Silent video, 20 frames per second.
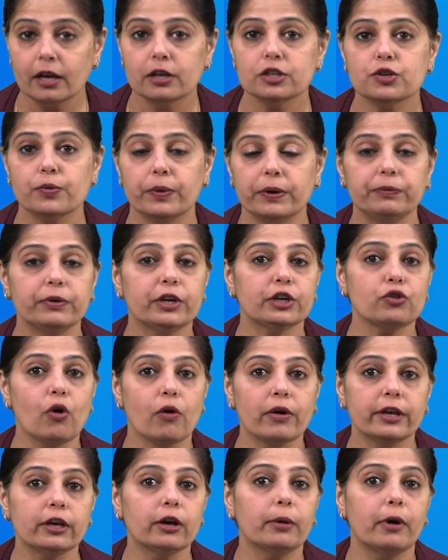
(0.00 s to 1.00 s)
So, when we are
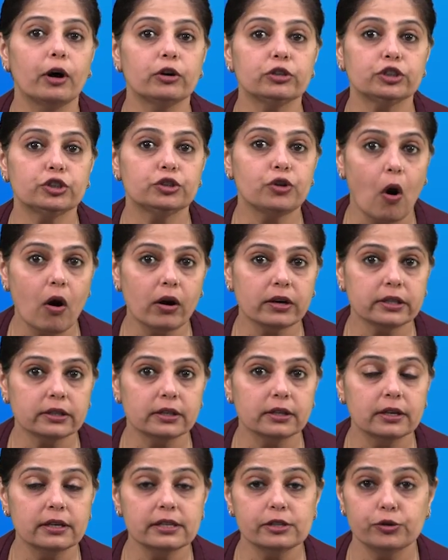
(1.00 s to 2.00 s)
talking about a
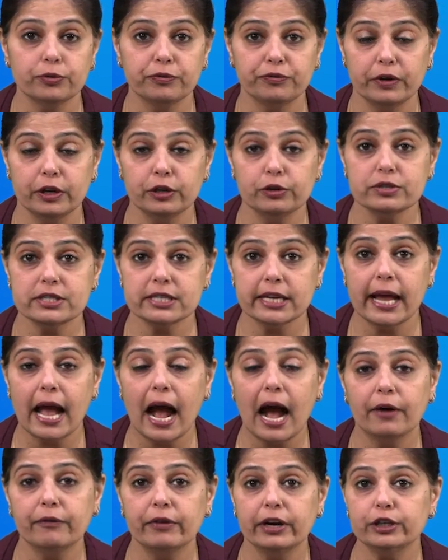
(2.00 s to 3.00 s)
doctor, when you say,
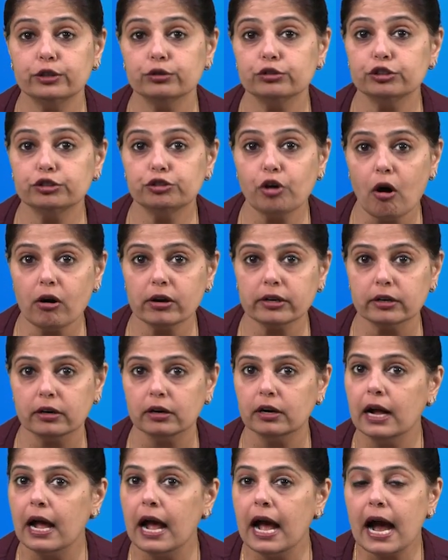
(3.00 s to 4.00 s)
I went to the doctor,
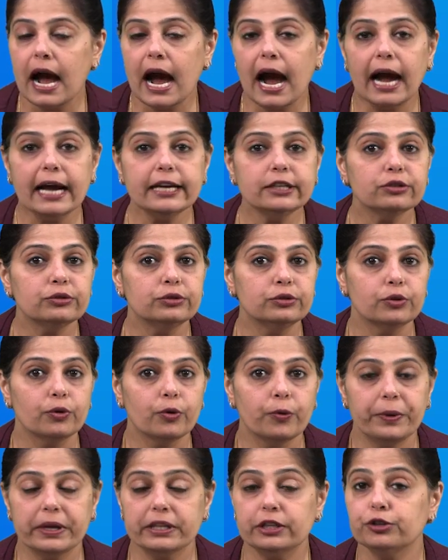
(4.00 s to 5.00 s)
I don't
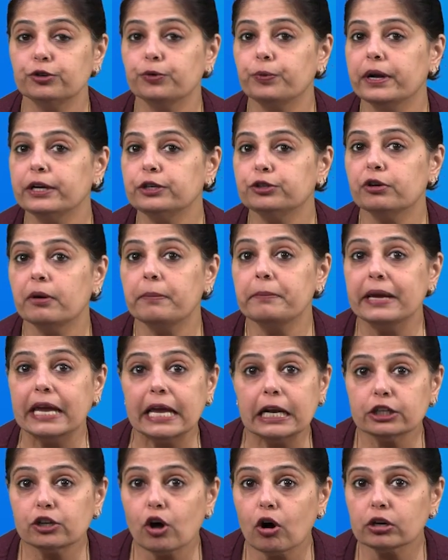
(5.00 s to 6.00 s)
know whether you went to a
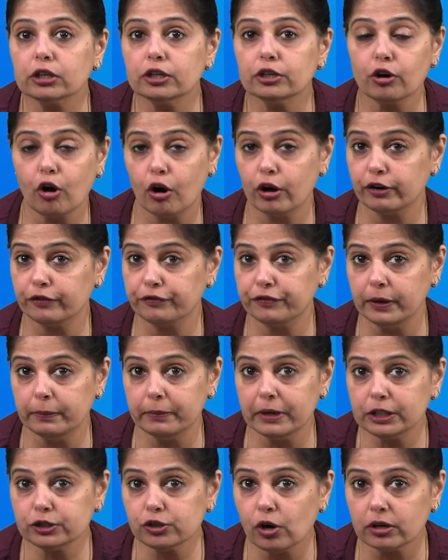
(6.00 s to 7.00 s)
male doctor or a
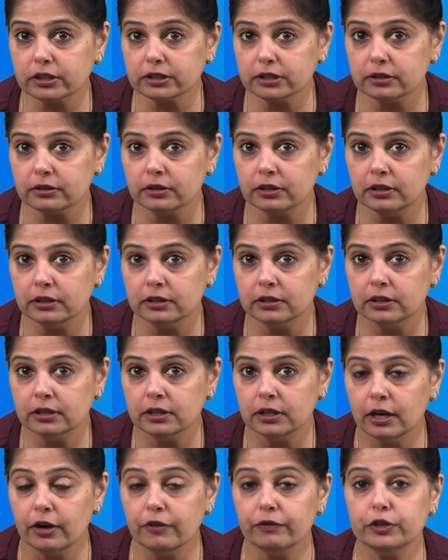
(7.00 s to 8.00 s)
female doctor.
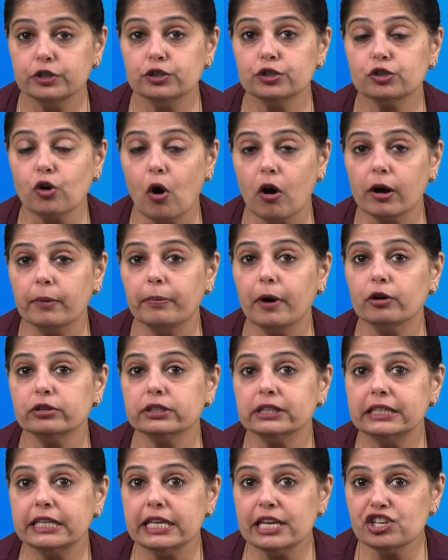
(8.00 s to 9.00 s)
When you talk about
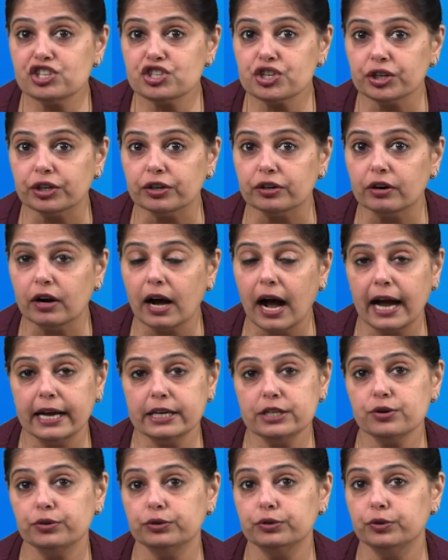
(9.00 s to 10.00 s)
a teacher,
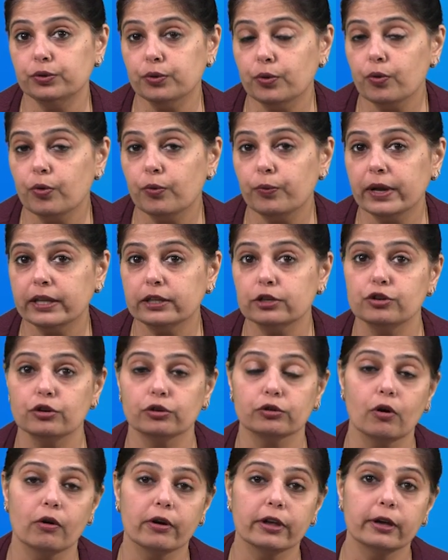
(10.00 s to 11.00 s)
I don't know whether you're
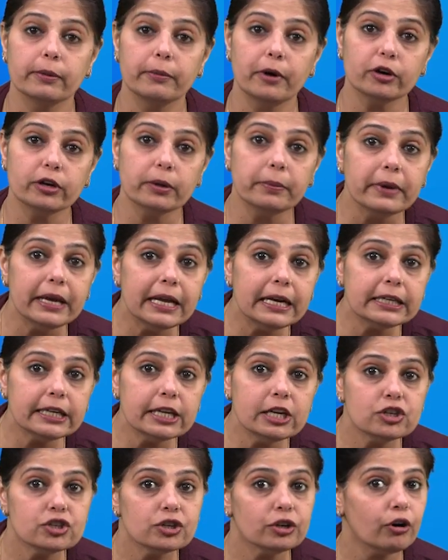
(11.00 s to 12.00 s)
talking about a male
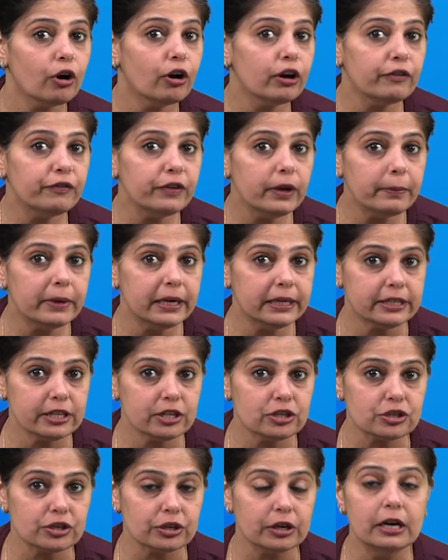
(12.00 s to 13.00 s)
teacher or a female
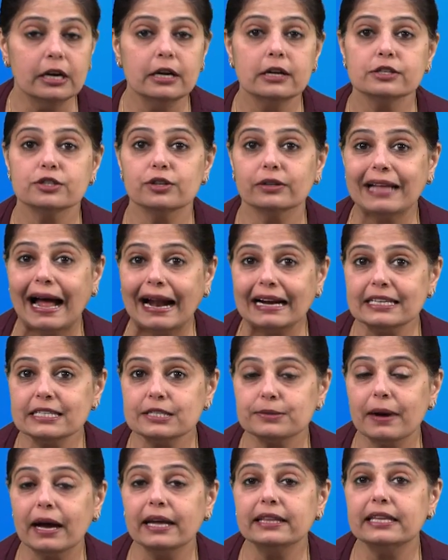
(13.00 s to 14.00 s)
teacher. So, that
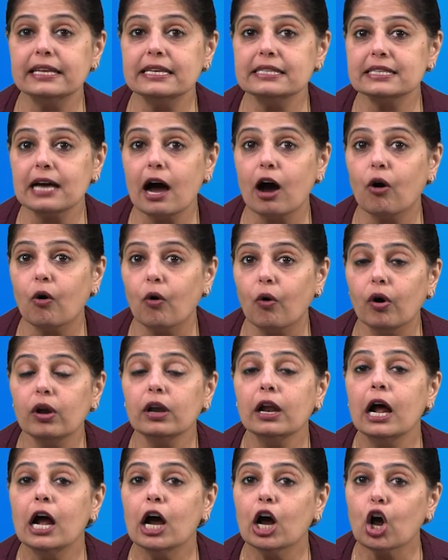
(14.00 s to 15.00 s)
is why these are
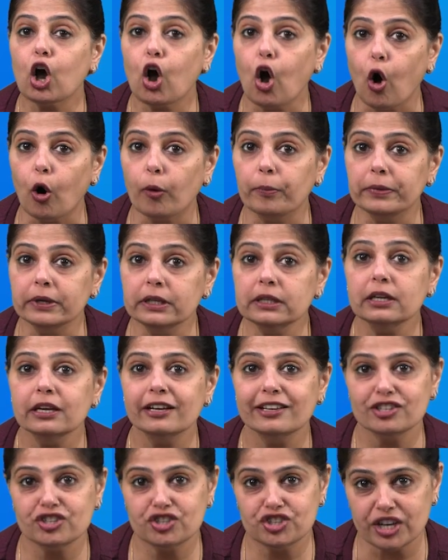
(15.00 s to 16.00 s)
all common
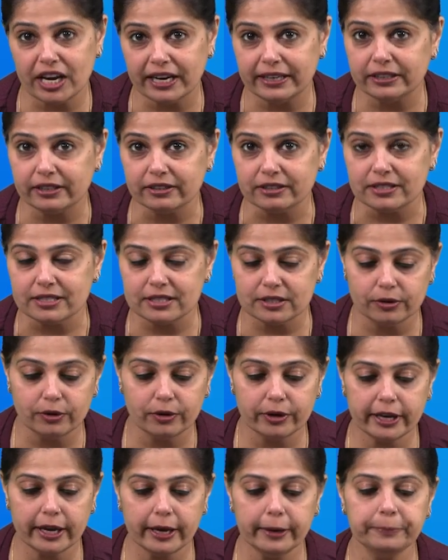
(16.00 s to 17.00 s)
genders.
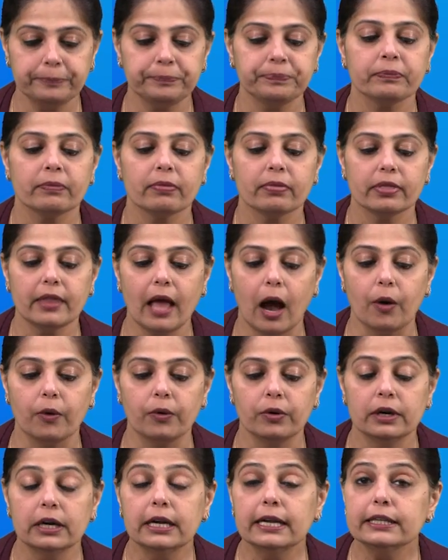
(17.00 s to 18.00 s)
Okay. Now,
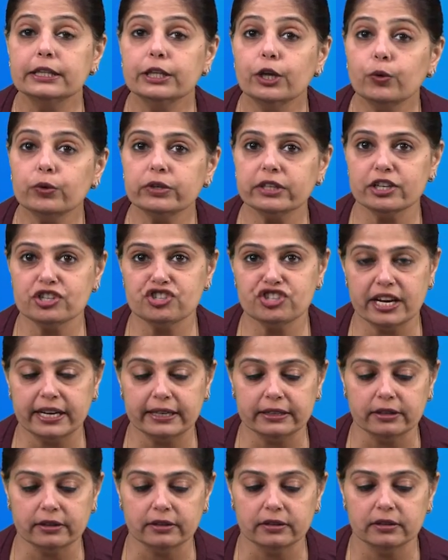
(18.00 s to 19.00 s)
neuter
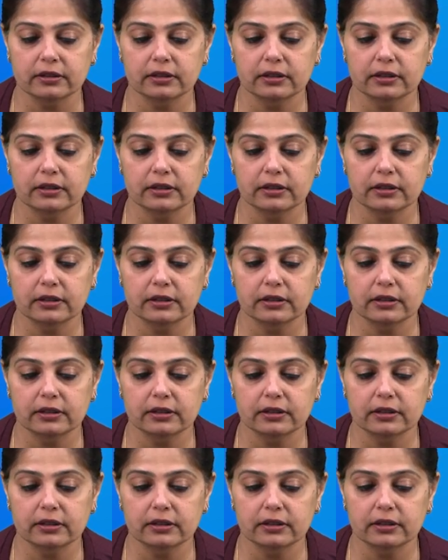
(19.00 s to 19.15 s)
gender.